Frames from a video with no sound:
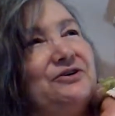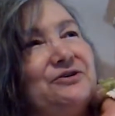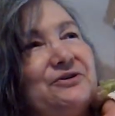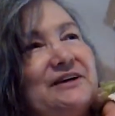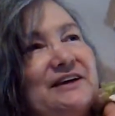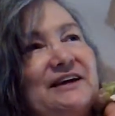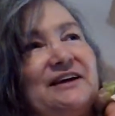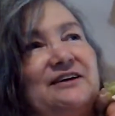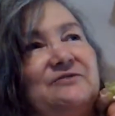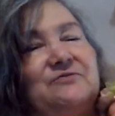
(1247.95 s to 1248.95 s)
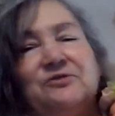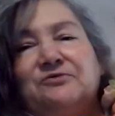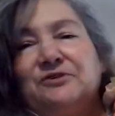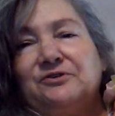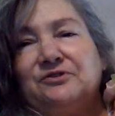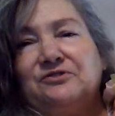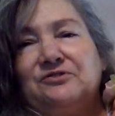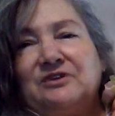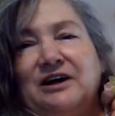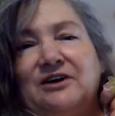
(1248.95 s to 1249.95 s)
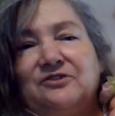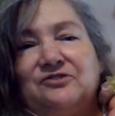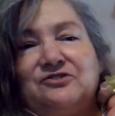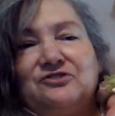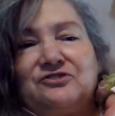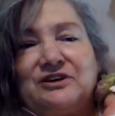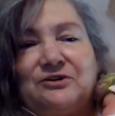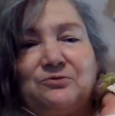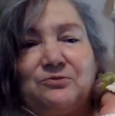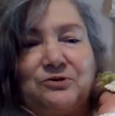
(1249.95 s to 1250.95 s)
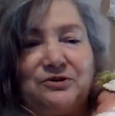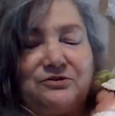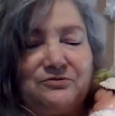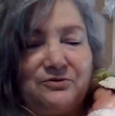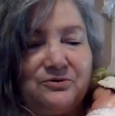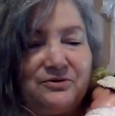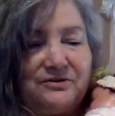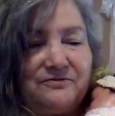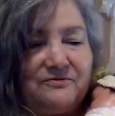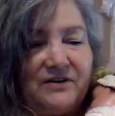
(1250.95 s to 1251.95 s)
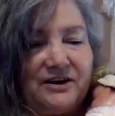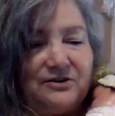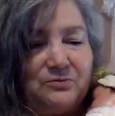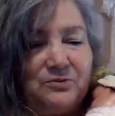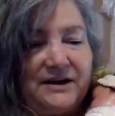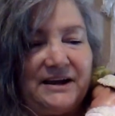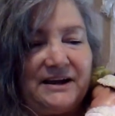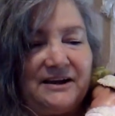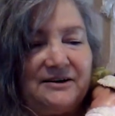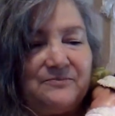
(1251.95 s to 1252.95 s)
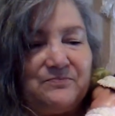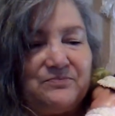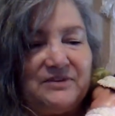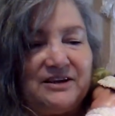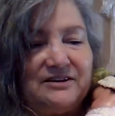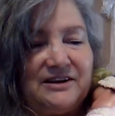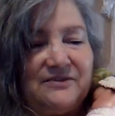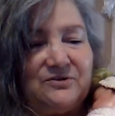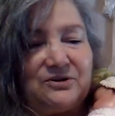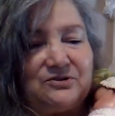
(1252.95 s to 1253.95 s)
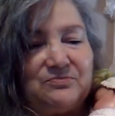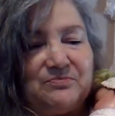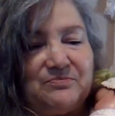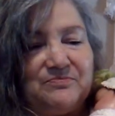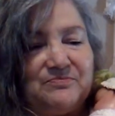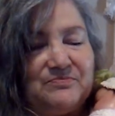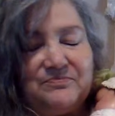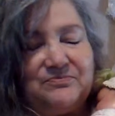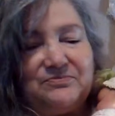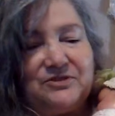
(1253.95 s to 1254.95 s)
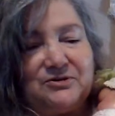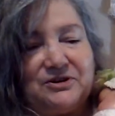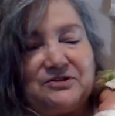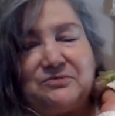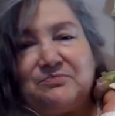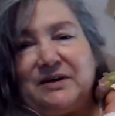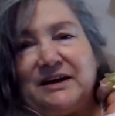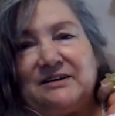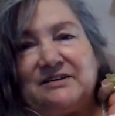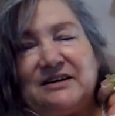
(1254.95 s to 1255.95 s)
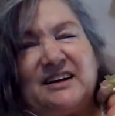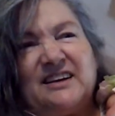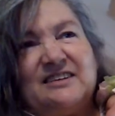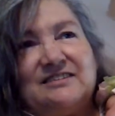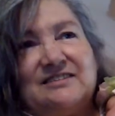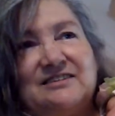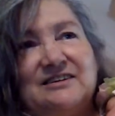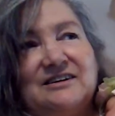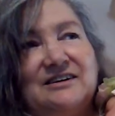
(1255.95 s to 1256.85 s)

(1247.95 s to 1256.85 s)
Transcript: you can get and fulfill your desires. You just got to work for it and find a way. And don't expect, I guess.